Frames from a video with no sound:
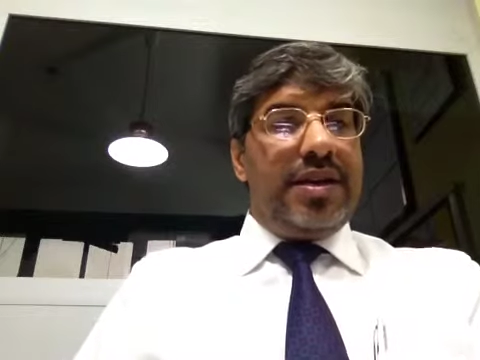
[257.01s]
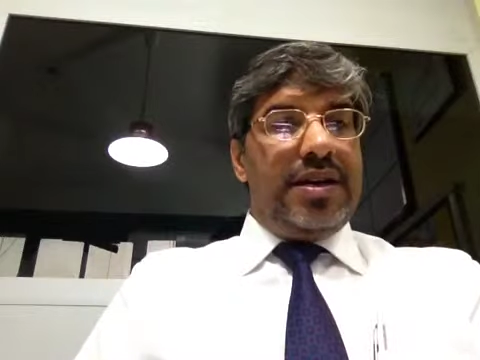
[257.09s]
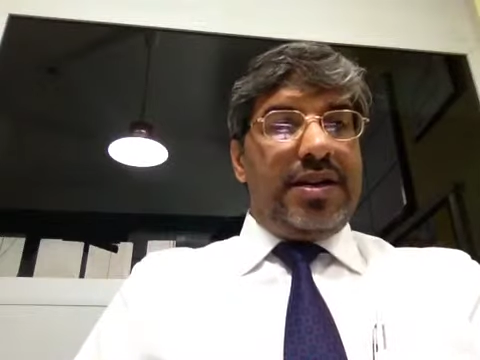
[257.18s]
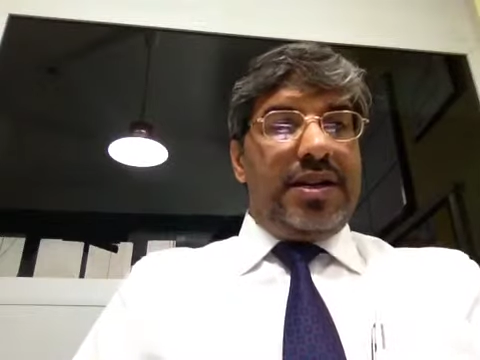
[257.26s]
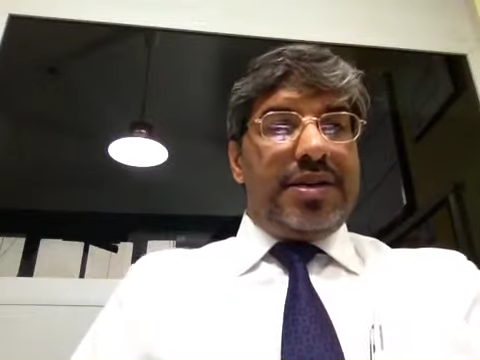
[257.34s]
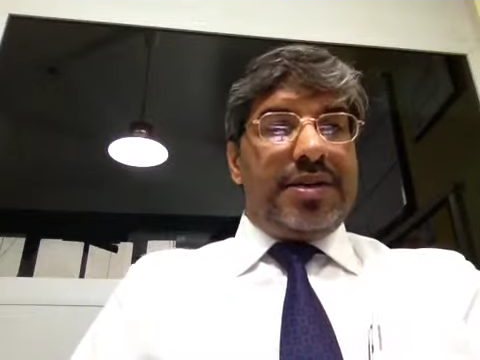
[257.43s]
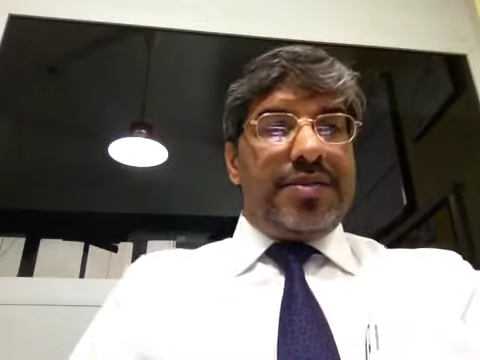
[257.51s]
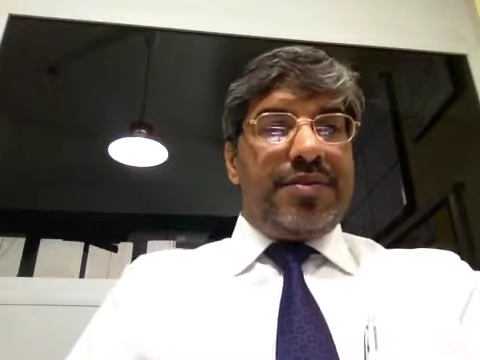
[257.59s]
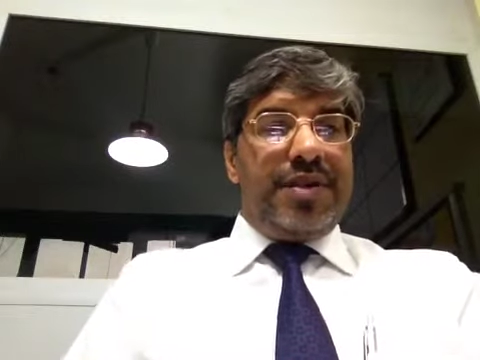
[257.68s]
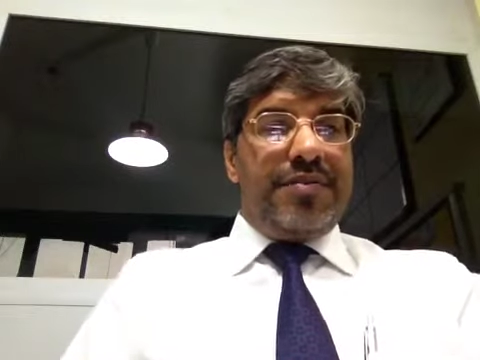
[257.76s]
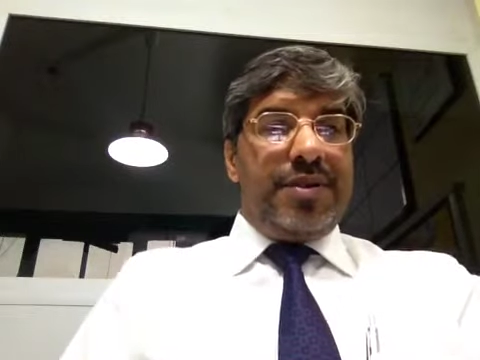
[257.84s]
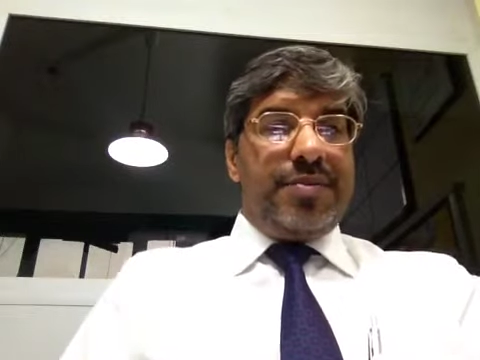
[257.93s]
related to
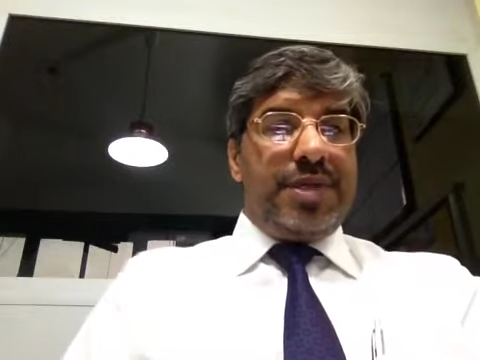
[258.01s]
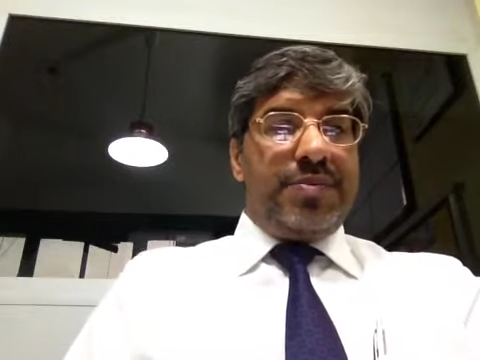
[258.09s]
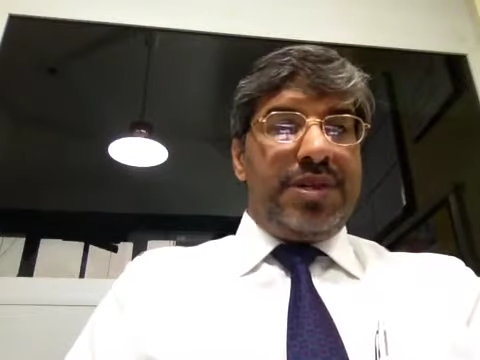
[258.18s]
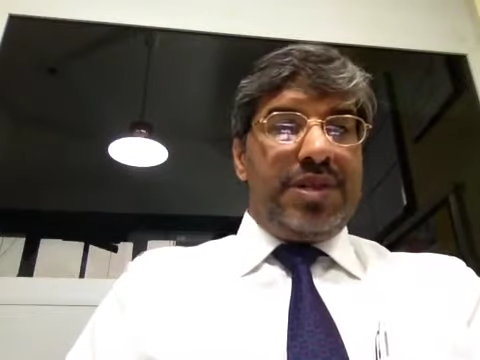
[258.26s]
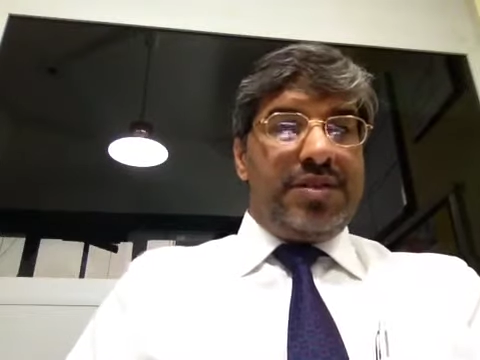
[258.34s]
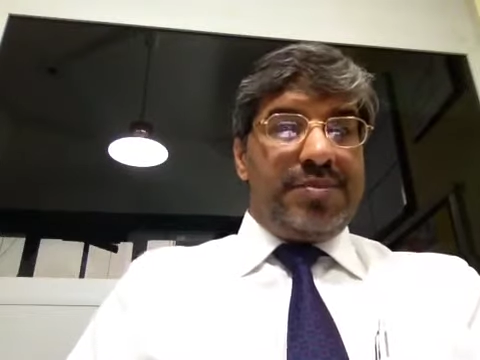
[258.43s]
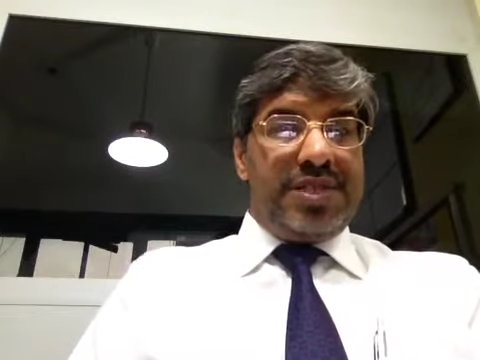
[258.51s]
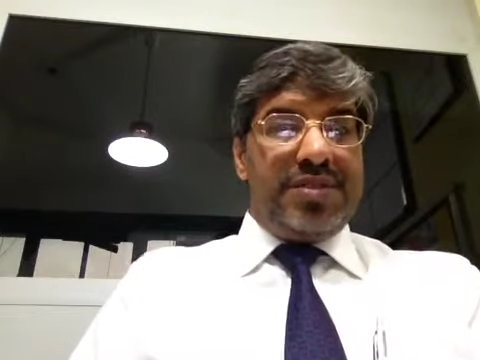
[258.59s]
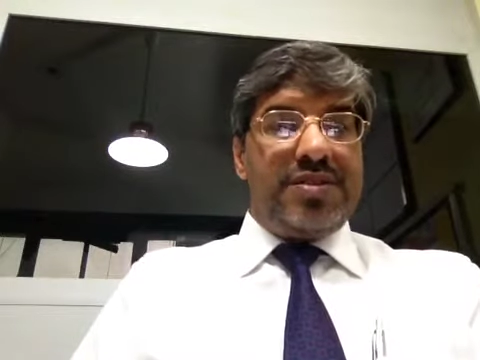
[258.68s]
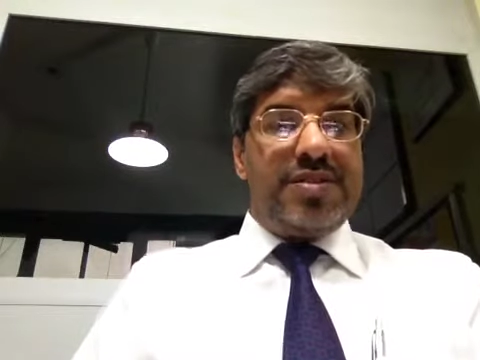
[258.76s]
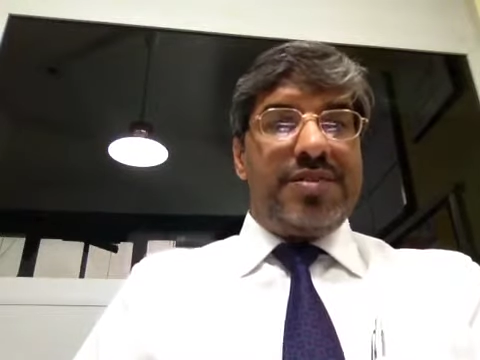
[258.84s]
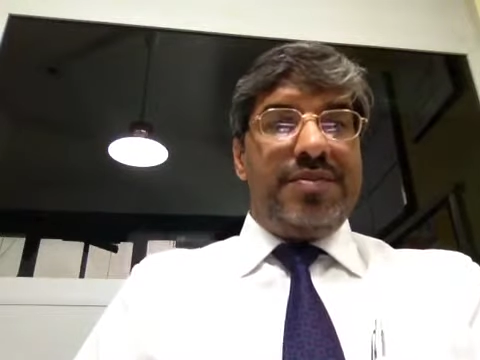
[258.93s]
environment management
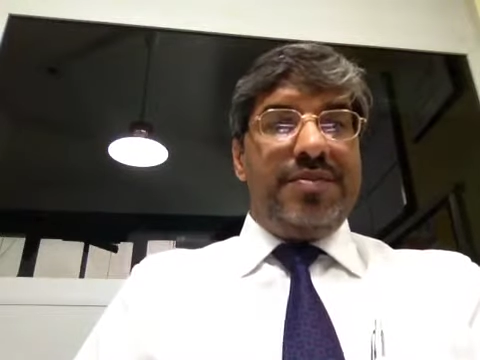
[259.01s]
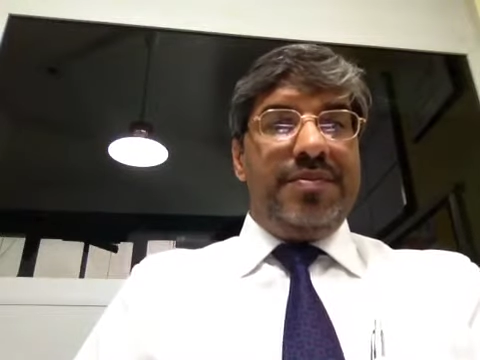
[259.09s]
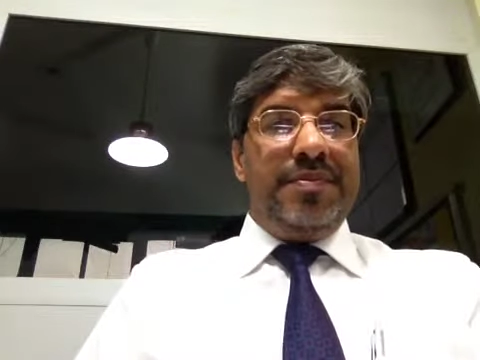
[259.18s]
system.